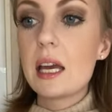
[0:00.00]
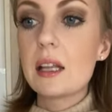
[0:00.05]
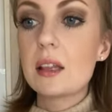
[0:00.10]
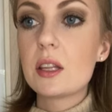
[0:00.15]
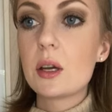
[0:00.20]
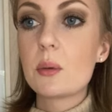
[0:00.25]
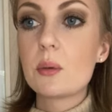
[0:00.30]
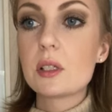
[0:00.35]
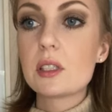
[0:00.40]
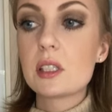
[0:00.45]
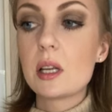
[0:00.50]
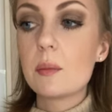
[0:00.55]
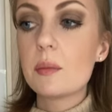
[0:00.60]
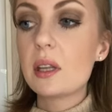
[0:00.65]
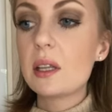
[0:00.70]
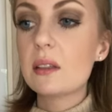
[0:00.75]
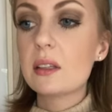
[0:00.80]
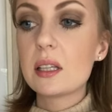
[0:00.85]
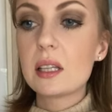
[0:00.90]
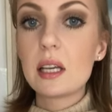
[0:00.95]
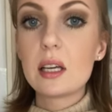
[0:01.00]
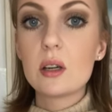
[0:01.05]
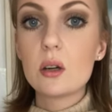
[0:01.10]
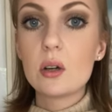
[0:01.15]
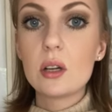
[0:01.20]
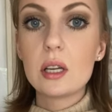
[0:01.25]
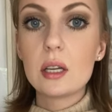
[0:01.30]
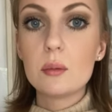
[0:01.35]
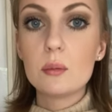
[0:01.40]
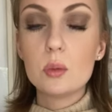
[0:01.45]
there was something that they
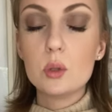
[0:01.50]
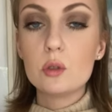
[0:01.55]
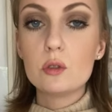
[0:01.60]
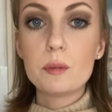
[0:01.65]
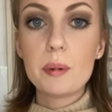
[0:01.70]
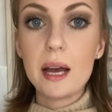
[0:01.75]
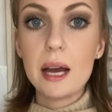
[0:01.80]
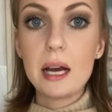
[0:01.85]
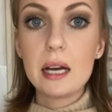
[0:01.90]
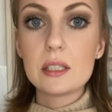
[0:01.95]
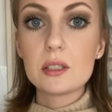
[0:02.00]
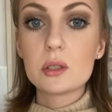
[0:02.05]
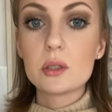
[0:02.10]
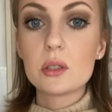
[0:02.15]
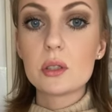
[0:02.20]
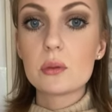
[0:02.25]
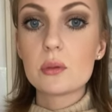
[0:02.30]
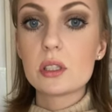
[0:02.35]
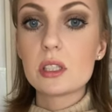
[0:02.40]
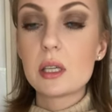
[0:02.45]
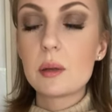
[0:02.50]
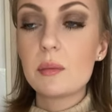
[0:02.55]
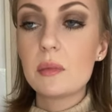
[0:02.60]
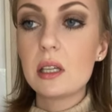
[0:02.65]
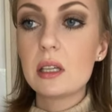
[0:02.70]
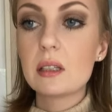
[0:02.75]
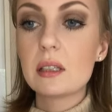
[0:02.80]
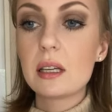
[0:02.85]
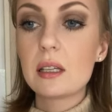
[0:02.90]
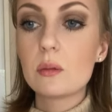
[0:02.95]
couldn't move past, or there was
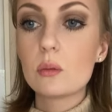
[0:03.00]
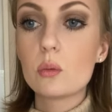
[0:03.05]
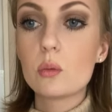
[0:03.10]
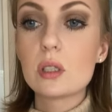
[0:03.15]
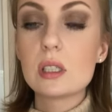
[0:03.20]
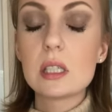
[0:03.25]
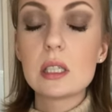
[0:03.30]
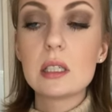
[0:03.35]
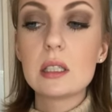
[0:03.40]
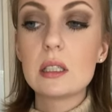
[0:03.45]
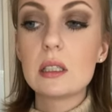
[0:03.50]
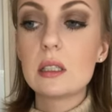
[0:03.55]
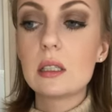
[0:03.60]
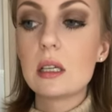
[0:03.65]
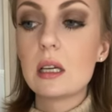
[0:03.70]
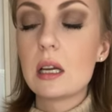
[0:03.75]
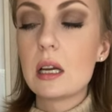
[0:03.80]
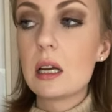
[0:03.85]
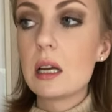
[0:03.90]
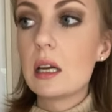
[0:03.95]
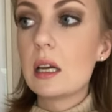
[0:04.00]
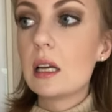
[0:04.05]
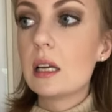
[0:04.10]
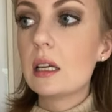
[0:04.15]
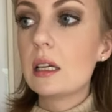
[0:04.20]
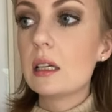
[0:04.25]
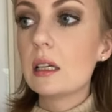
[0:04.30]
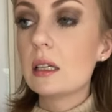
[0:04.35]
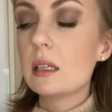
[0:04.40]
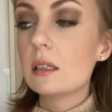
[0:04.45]
something that wasn't
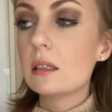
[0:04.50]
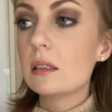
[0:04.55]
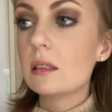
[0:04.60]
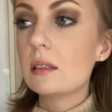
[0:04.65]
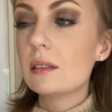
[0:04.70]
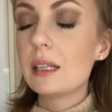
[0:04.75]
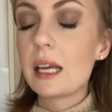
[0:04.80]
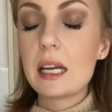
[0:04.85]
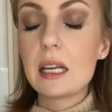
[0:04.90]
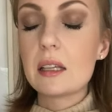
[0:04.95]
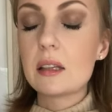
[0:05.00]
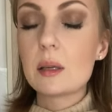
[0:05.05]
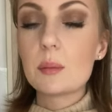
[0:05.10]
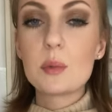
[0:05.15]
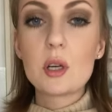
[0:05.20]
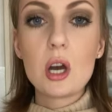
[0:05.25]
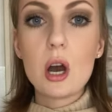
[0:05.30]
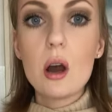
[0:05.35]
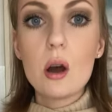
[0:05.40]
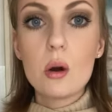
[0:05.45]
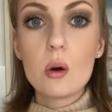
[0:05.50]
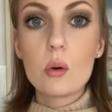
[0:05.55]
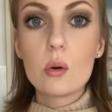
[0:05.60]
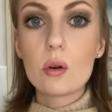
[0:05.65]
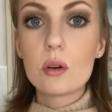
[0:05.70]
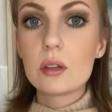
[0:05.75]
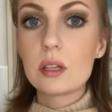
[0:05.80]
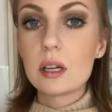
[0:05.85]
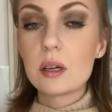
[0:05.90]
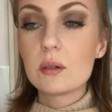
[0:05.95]
letting them go,
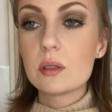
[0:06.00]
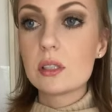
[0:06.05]
or there